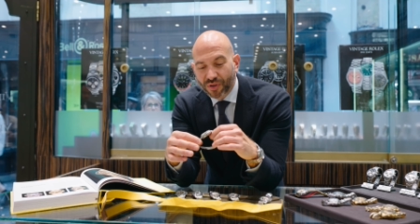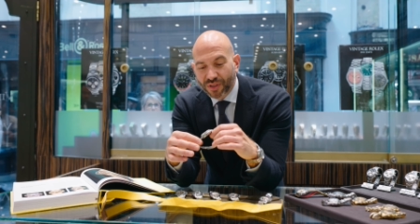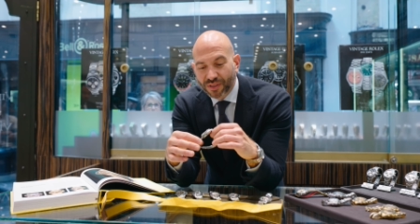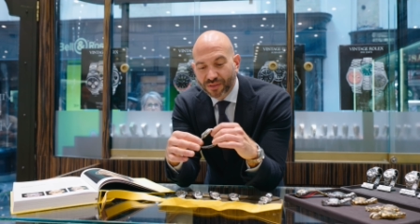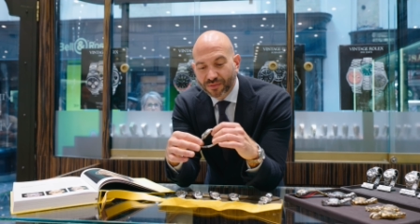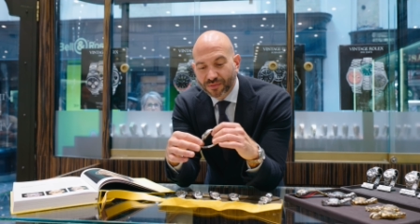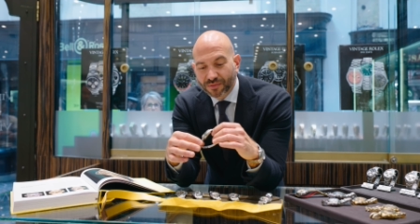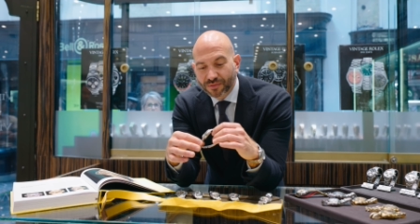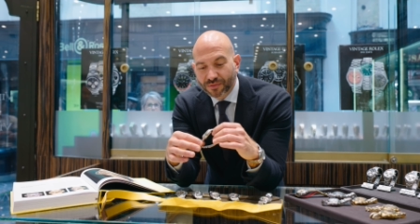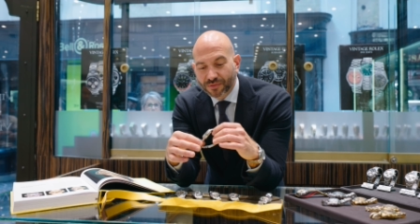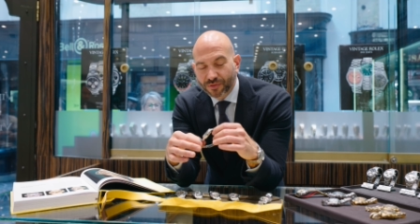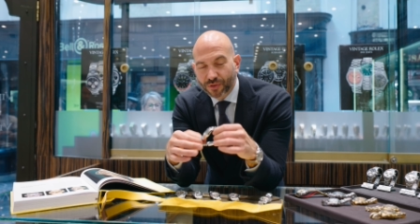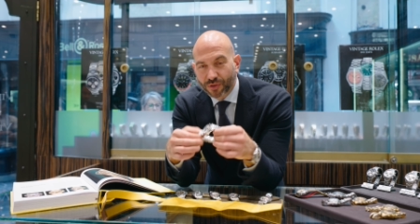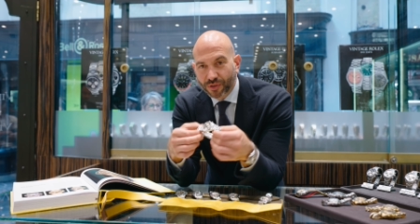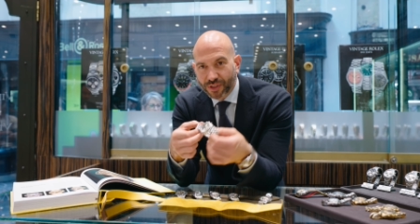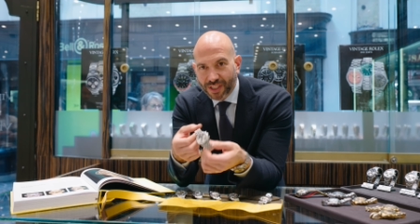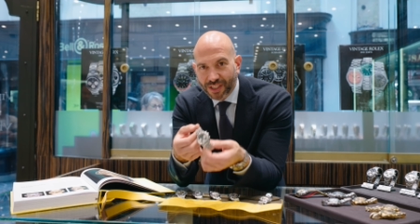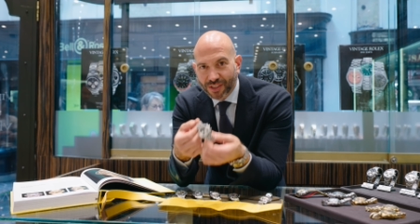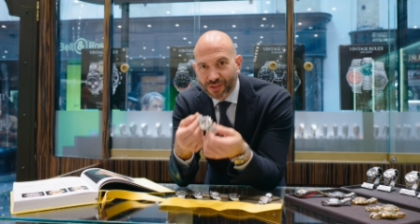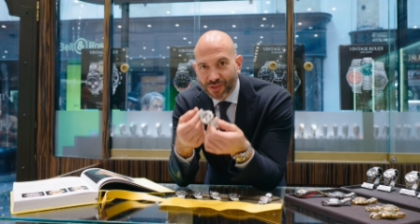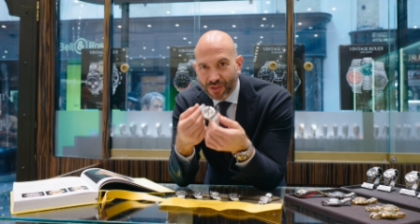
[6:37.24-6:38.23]
point
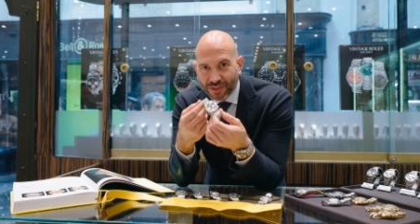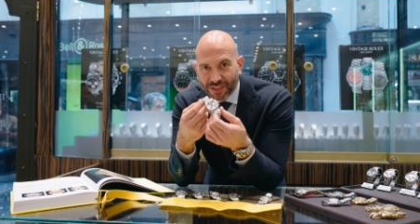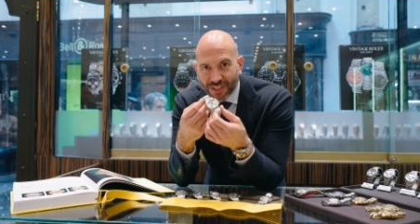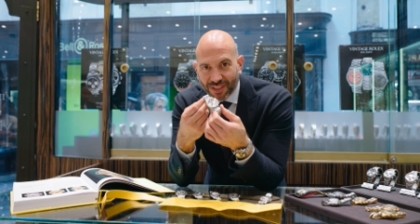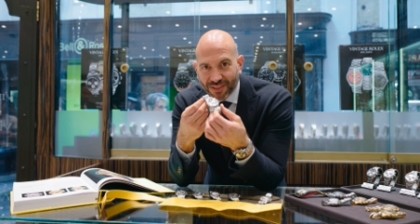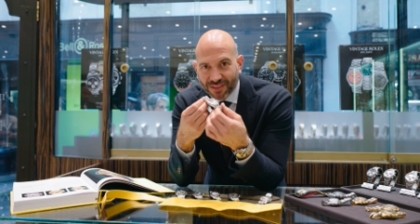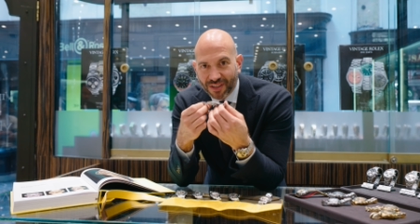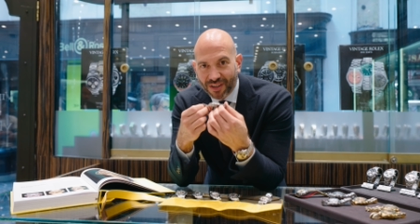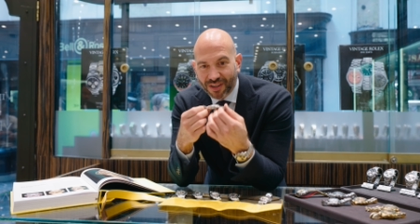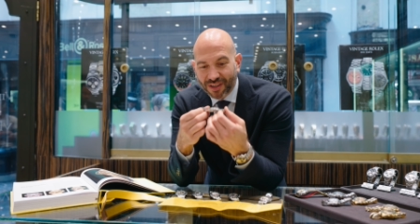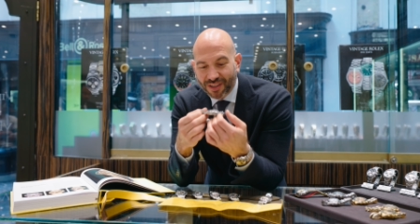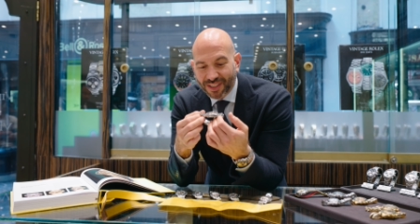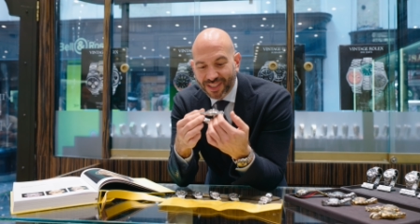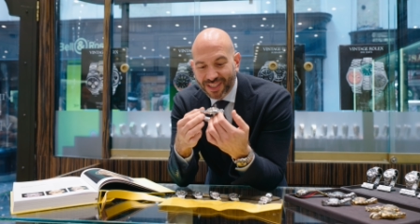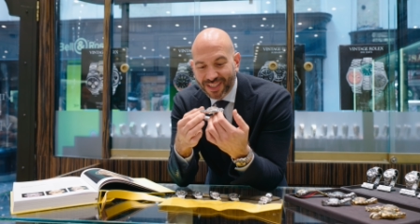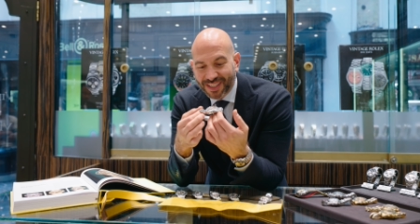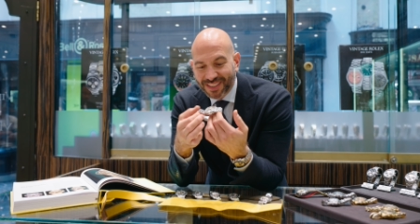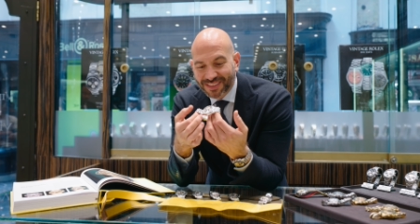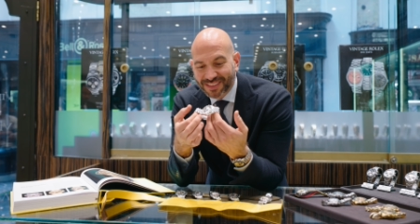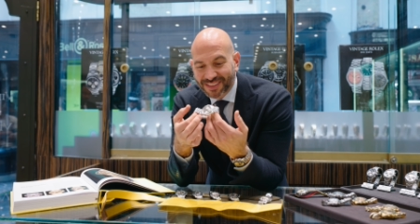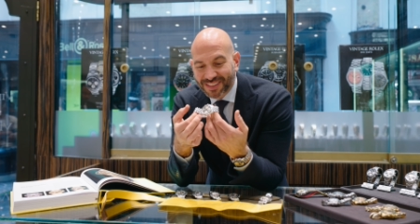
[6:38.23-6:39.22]
for the exotic
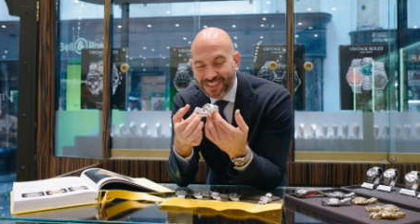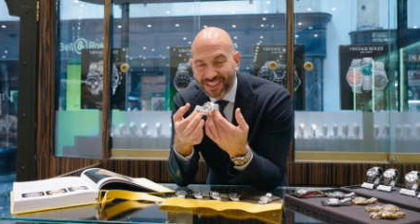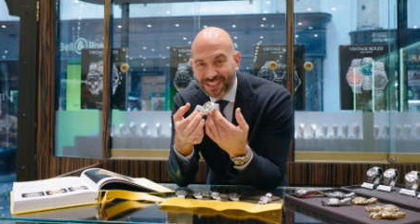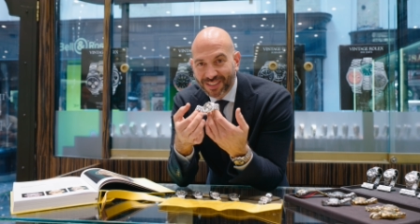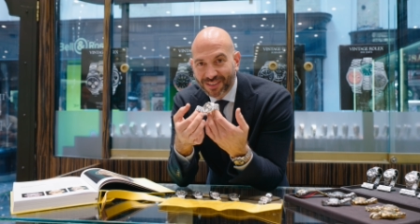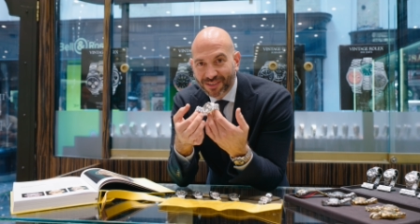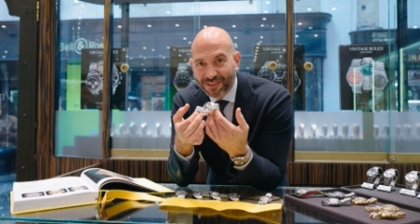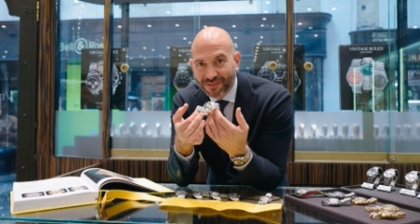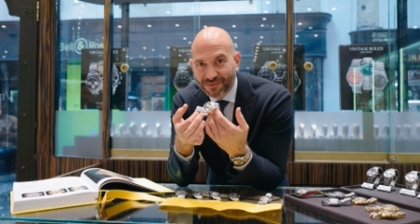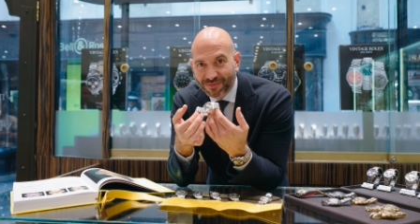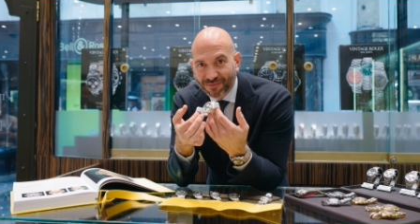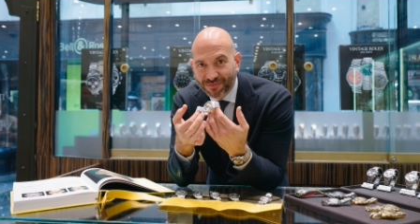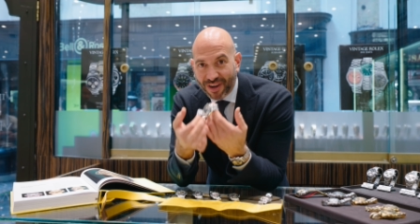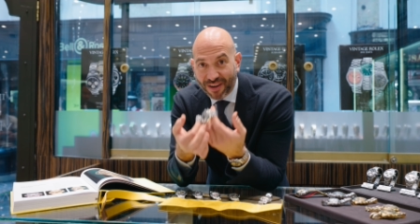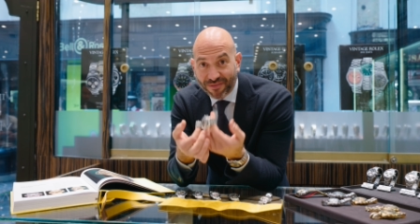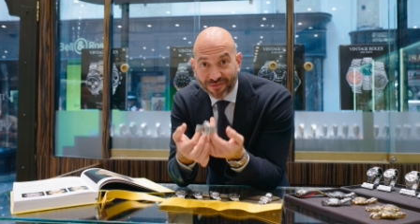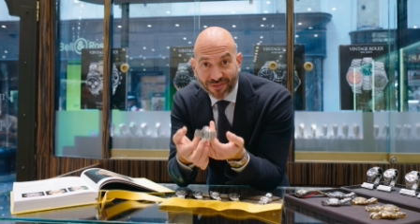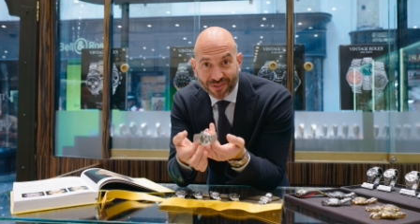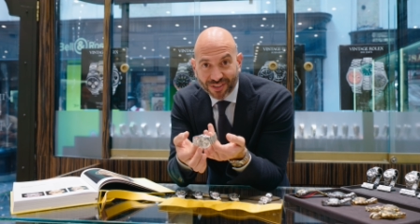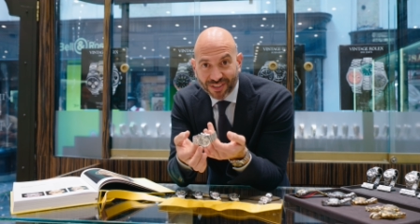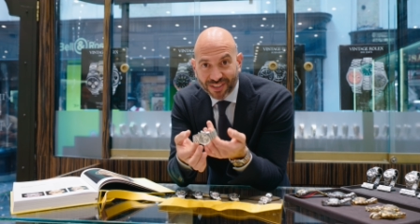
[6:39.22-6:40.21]
dial is the
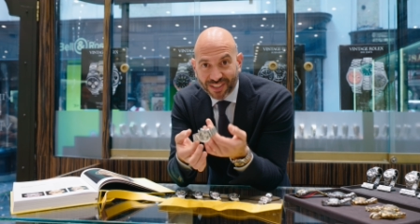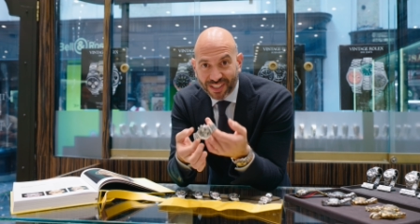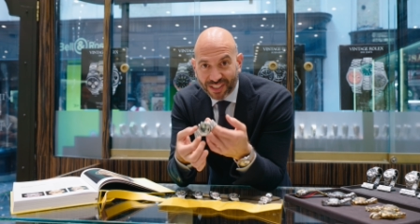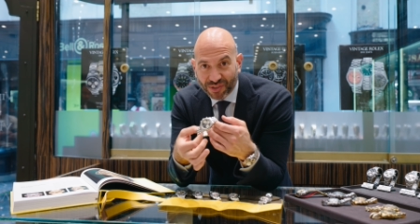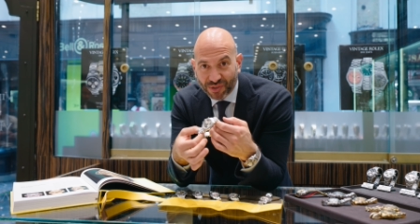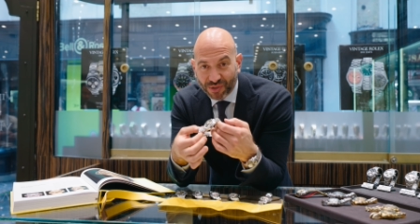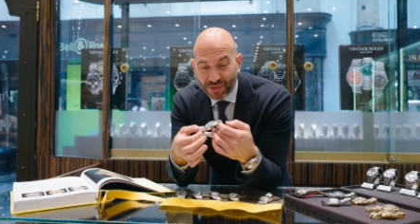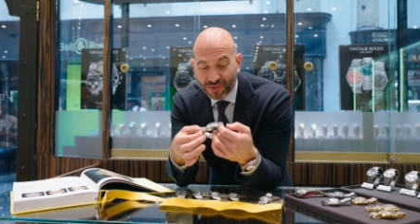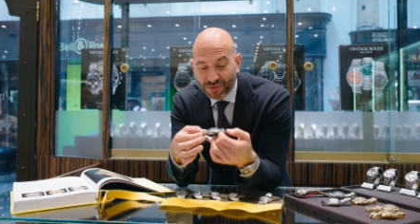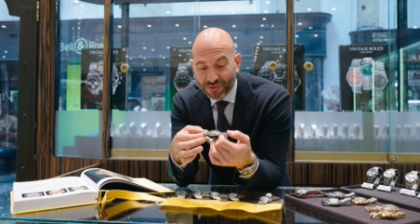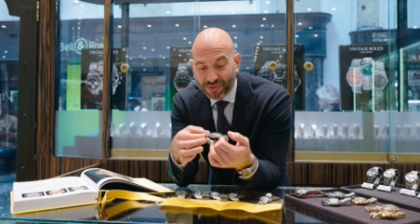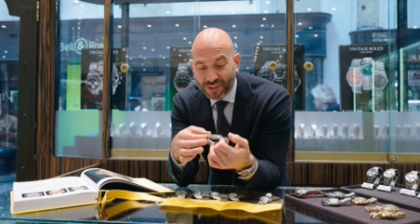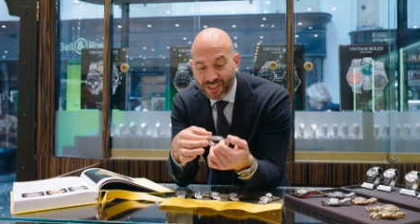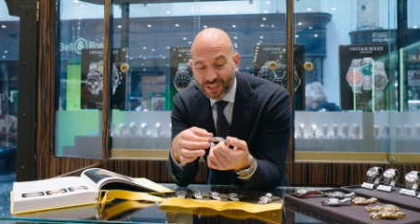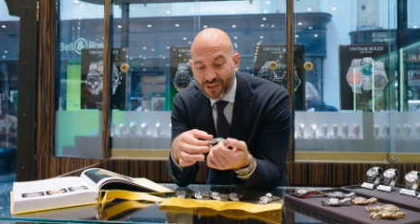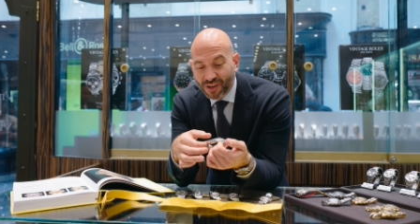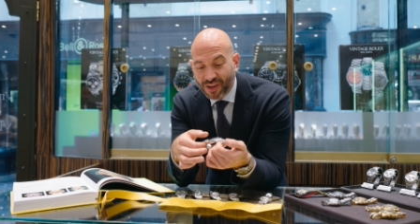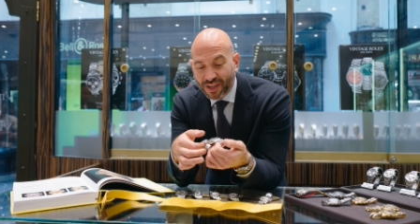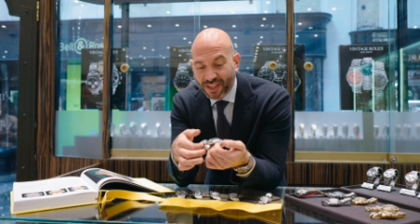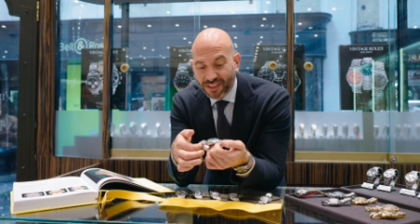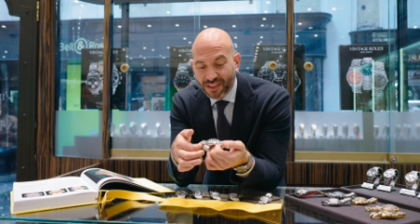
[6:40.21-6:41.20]
reference
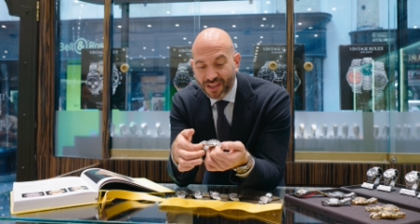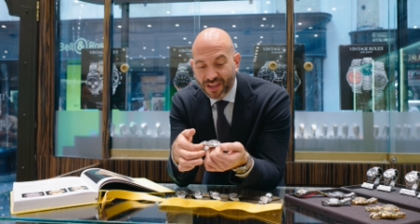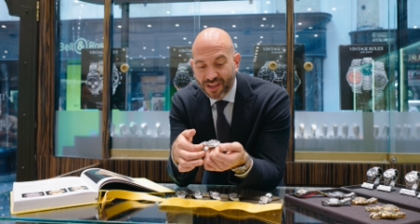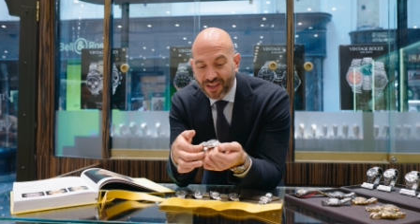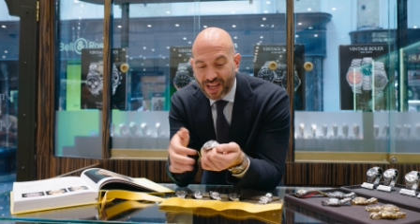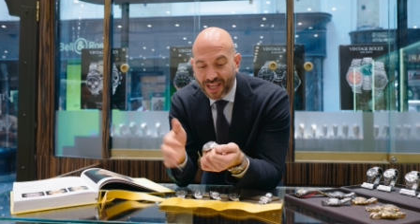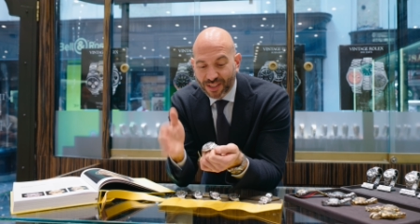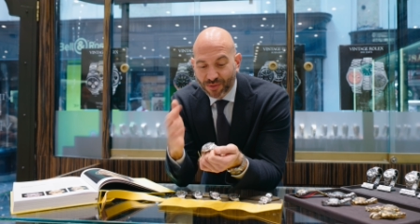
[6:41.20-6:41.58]
6239.